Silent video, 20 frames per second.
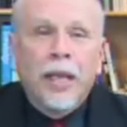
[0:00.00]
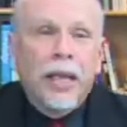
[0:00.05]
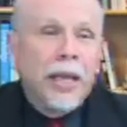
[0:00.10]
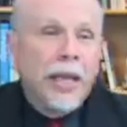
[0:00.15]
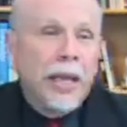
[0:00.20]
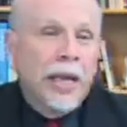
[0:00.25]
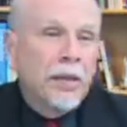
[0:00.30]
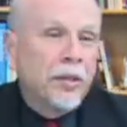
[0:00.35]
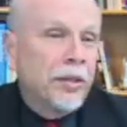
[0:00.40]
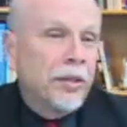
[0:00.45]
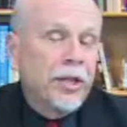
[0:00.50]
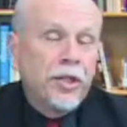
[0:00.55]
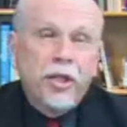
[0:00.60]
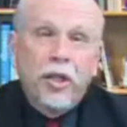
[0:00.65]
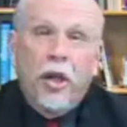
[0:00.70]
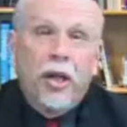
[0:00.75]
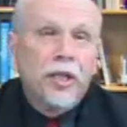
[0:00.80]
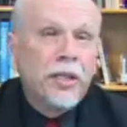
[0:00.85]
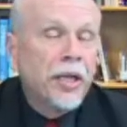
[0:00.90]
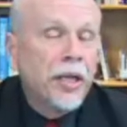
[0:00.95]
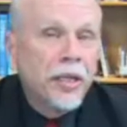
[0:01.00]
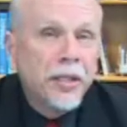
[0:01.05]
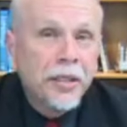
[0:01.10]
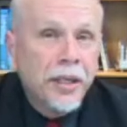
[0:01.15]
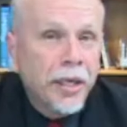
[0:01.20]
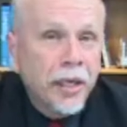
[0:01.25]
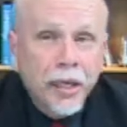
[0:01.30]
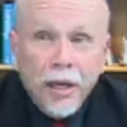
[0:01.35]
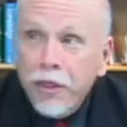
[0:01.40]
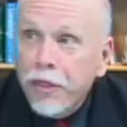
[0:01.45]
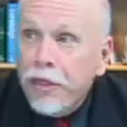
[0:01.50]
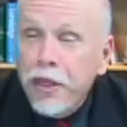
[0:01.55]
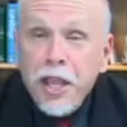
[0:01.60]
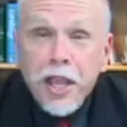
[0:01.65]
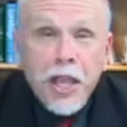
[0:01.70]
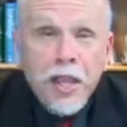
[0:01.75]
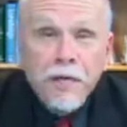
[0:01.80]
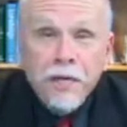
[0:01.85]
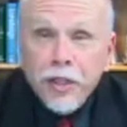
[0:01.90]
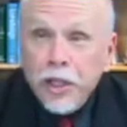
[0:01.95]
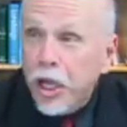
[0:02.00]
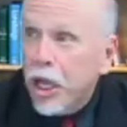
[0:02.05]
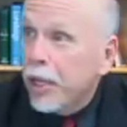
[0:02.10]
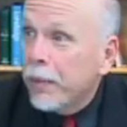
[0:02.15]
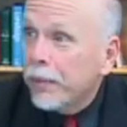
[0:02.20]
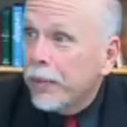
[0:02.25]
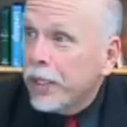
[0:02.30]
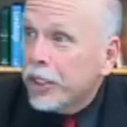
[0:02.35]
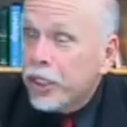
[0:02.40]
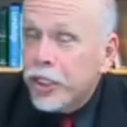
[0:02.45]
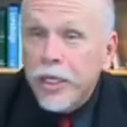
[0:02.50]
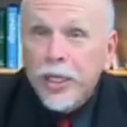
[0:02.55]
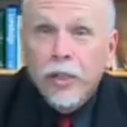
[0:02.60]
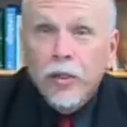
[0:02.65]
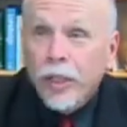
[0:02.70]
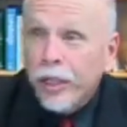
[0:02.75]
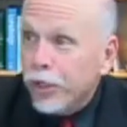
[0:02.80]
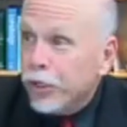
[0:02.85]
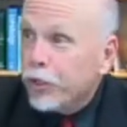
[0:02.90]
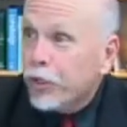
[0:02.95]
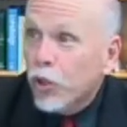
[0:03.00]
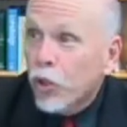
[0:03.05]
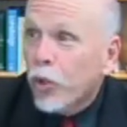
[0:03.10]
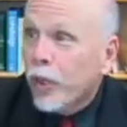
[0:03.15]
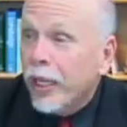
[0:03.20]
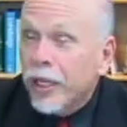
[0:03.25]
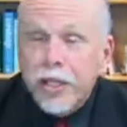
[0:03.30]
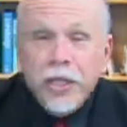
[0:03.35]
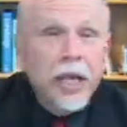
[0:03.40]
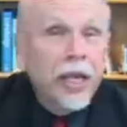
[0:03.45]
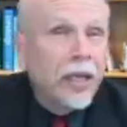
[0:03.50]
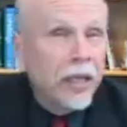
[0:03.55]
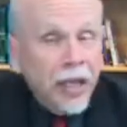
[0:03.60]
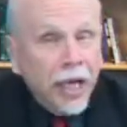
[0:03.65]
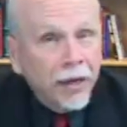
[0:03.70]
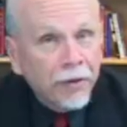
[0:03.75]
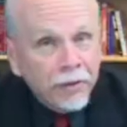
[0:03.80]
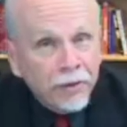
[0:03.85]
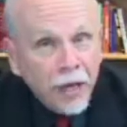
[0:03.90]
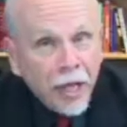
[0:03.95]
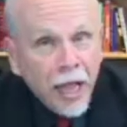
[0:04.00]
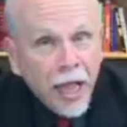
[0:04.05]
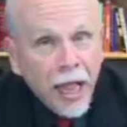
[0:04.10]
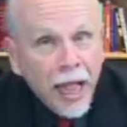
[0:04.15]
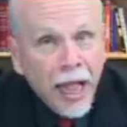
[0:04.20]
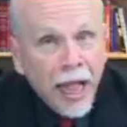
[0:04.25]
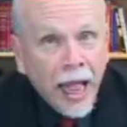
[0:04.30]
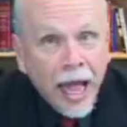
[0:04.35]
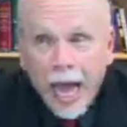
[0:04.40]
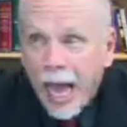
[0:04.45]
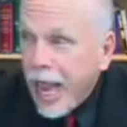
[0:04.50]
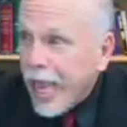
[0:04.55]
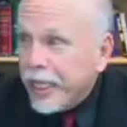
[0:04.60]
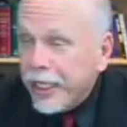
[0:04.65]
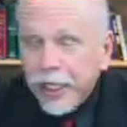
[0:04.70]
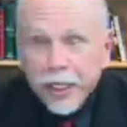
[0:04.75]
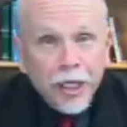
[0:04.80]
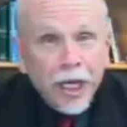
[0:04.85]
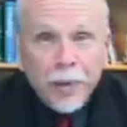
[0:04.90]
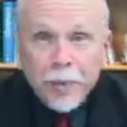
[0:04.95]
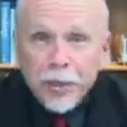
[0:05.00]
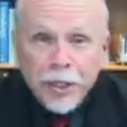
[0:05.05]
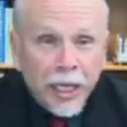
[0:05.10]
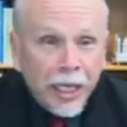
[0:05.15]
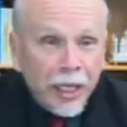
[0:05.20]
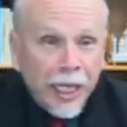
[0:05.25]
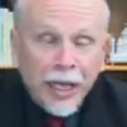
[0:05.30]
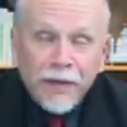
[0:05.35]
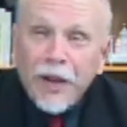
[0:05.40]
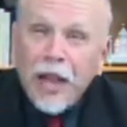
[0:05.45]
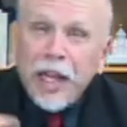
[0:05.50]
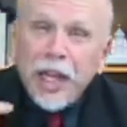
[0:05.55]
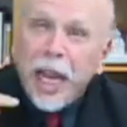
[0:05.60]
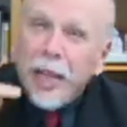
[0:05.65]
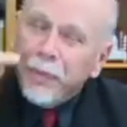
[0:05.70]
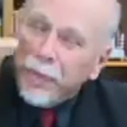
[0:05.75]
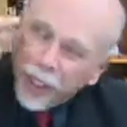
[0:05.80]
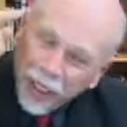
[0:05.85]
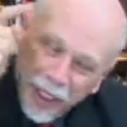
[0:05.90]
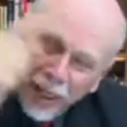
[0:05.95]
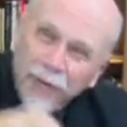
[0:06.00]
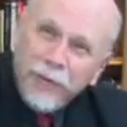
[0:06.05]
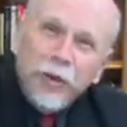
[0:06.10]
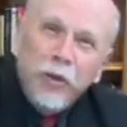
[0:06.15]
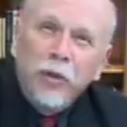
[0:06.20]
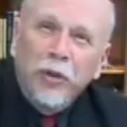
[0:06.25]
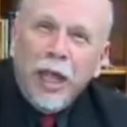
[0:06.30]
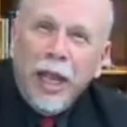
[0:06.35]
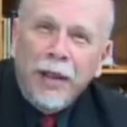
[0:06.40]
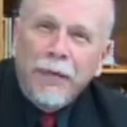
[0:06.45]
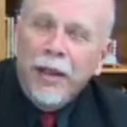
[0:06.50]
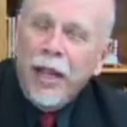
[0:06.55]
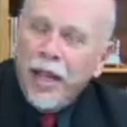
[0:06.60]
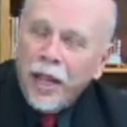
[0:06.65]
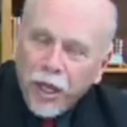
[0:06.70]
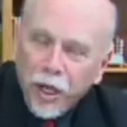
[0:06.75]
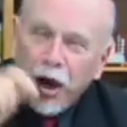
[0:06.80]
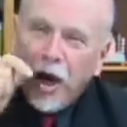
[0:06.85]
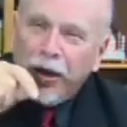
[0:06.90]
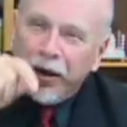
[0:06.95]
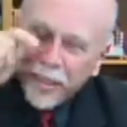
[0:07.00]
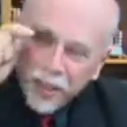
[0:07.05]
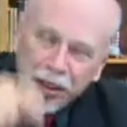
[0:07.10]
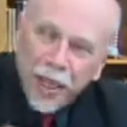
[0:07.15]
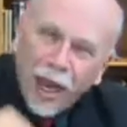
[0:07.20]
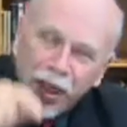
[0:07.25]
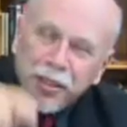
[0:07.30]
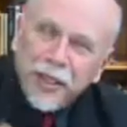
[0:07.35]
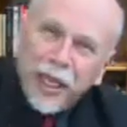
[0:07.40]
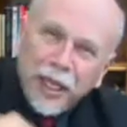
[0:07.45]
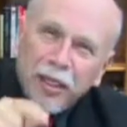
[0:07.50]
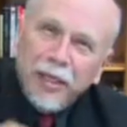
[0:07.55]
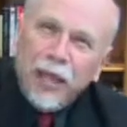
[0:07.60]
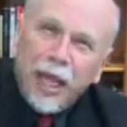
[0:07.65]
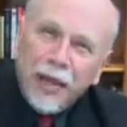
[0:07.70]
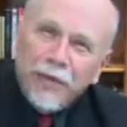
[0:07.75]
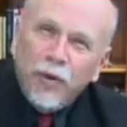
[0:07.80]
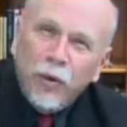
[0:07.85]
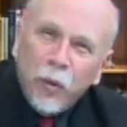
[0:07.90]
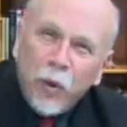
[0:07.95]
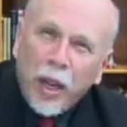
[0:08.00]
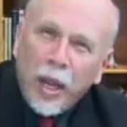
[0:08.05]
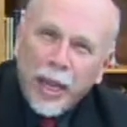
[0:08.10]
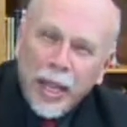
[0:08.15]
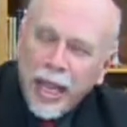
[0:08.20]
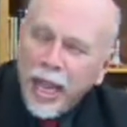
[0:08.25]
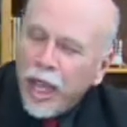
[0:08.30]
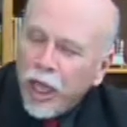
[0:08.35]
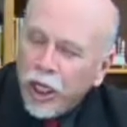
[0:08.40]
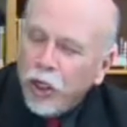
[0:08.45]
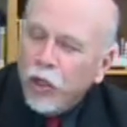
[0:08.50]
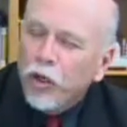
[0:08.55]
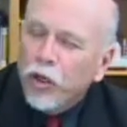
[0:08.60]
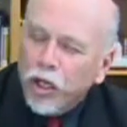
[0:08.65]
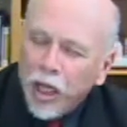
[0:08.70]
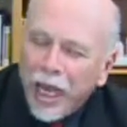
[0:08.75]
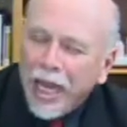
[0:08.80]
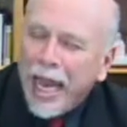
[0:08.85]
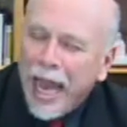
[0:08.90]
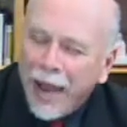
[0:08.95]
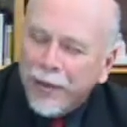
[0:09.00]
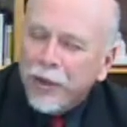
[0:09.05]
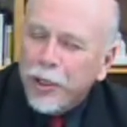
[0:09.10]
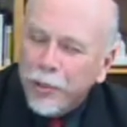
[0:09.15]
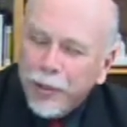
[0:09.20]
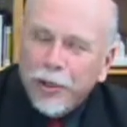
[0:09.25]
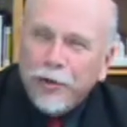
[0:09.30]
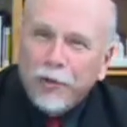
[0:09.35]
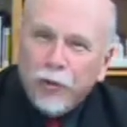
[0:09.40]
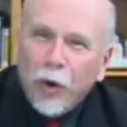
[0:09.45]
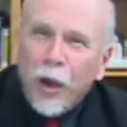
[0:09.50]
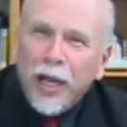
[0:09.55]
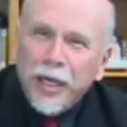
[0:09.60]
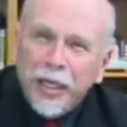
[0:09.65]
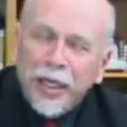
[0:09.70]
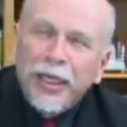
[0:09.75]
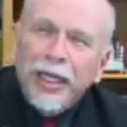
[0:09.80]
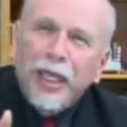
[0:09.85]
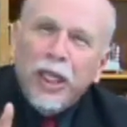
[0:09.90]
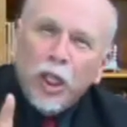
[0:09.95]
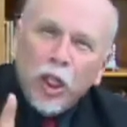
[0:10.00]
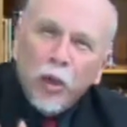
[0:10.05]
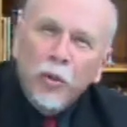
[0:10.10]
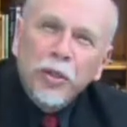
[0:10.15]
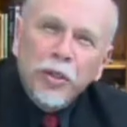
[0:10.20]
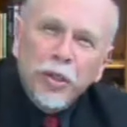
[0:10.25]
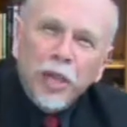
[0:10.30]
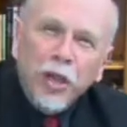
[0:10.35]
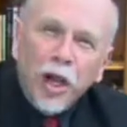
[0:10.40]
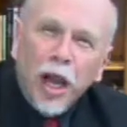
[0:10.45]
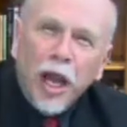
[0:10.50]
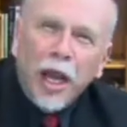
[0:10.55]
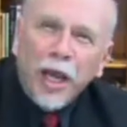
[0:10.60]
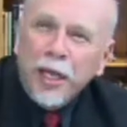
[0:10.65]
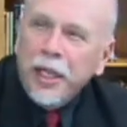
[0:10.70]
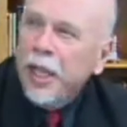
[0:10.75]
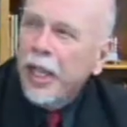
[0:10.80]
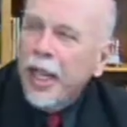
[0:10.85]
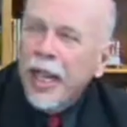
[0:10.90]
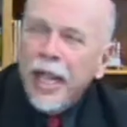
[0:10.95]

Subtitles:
And I'll John 10:10, "Thieves come to steal and destroy and take life. I didn't come to take life. I came to give you life. God does not take life away. You do not have to be afraid to get close to God.